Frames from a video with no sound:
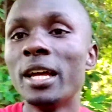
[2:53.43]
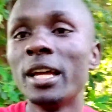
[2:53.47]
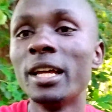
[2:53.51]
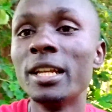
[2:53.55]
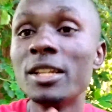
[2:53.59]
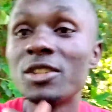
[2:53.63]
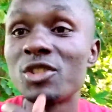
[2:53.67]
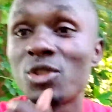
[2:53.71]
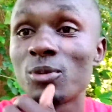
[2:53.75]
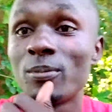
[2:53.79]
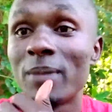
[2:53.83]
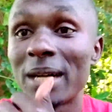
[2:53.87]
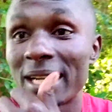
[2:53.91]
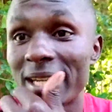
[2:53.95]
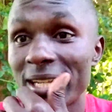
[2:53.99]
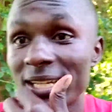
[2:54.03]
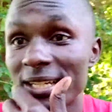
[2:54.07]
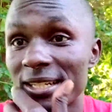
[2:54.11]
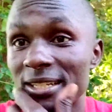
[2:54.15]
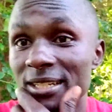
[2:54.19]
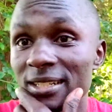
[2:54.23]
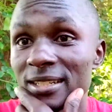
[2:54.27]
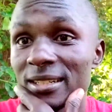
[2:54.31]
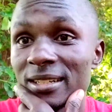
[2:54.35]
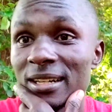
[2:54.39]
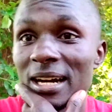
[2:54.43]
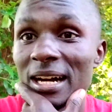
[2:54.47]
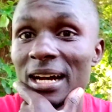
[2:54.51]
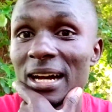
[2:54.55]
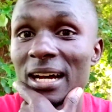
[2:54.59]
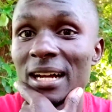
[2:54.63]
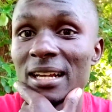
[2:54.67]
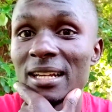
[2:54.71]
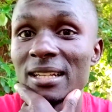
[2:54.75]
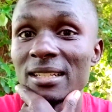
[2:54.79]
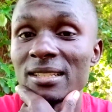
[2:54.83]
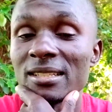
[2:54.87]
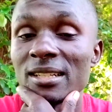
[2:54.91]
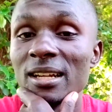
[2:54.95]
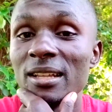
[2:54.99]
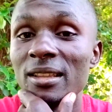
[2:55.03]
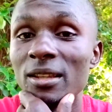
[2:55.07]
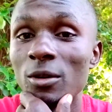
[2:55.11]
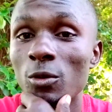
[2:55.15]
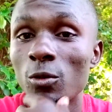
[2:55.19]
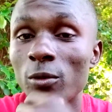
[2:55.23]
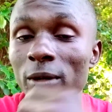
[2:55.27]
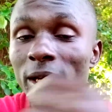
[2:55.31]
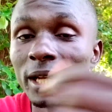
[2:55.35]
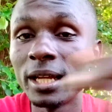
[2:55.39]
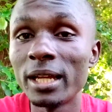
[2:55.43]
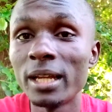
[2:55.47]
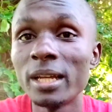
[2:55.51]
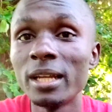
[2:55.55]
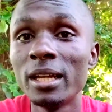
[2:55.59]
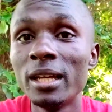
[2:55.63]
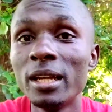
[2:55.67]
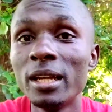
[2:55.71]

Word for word: his mandate as the way